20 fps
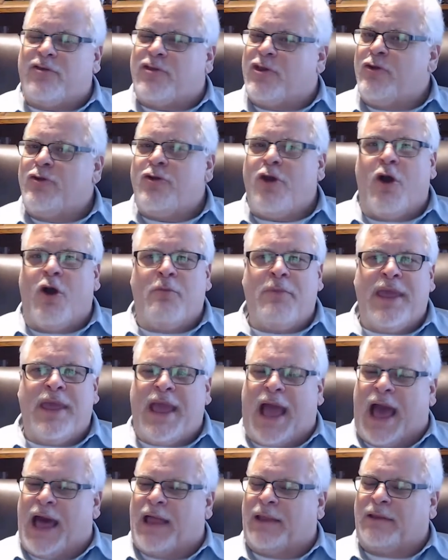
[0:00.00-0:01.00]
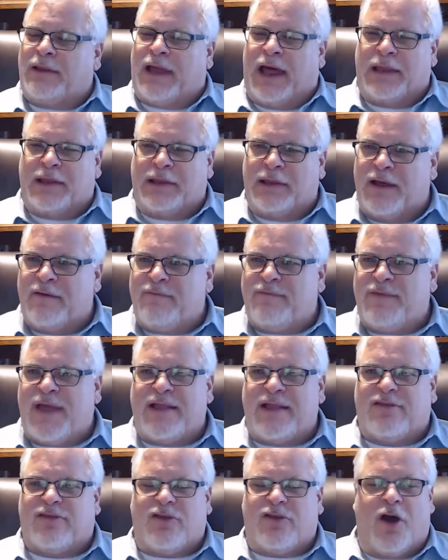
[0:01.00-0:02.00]
You know me. I love
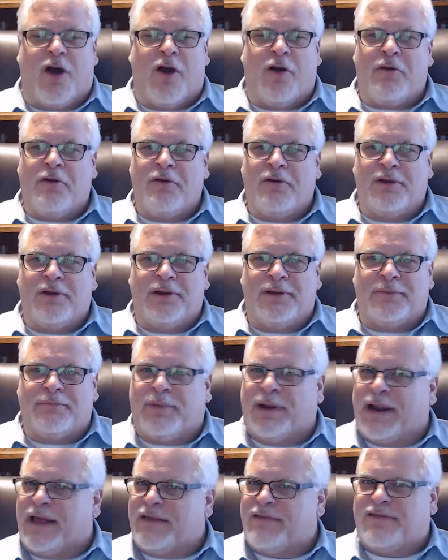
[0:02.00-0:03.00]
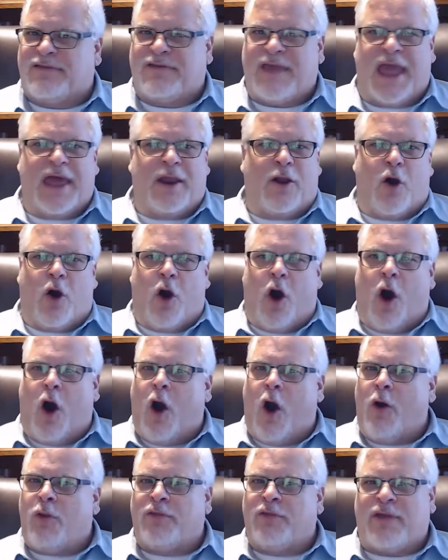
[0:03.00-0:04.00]
that song, but I say it
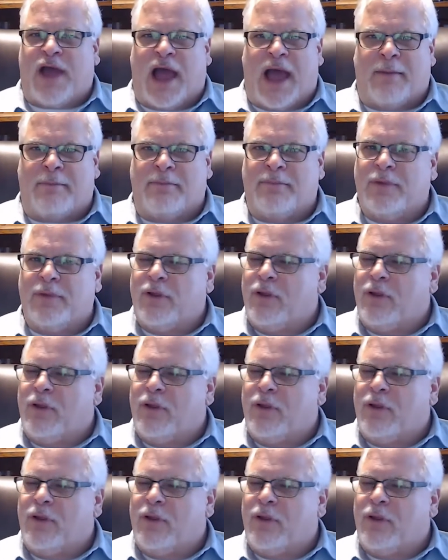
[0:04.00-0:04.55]
all the time.